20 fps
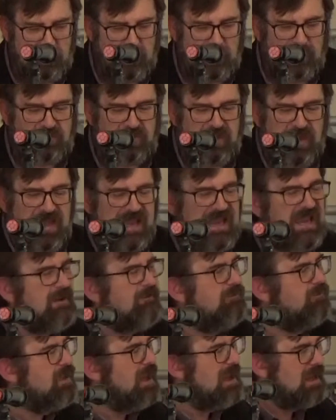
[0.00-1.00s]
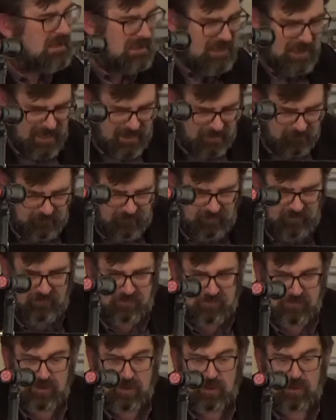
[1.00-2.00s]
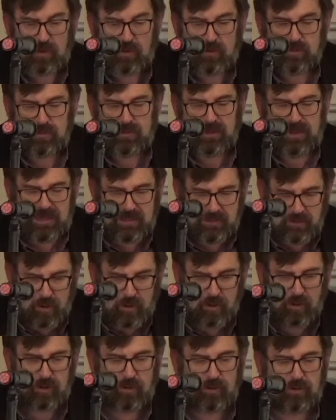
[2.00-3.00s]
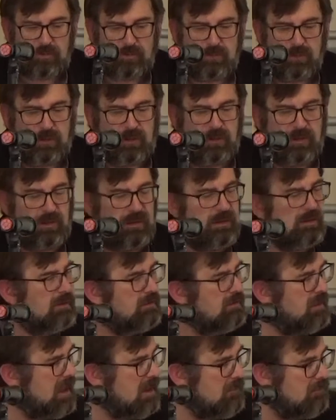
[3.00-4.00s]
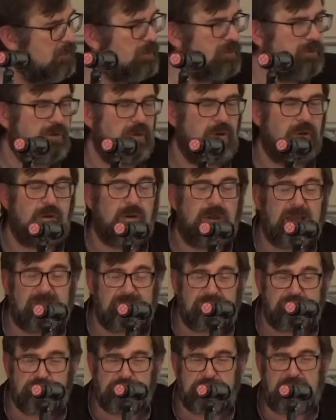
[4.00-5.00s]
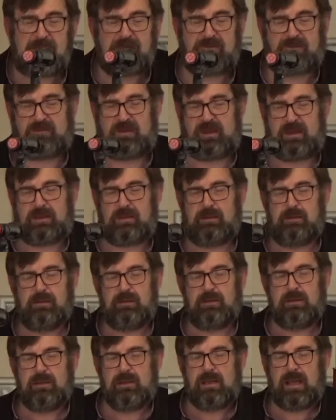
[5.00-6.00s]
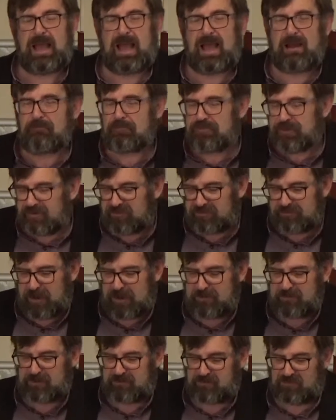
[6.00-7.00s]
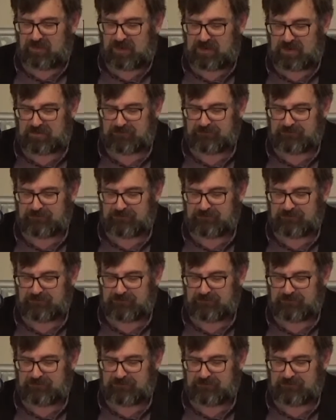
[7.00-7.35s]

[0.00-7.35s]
was that if they kept his law in whole, they would know his blessing and prosperity.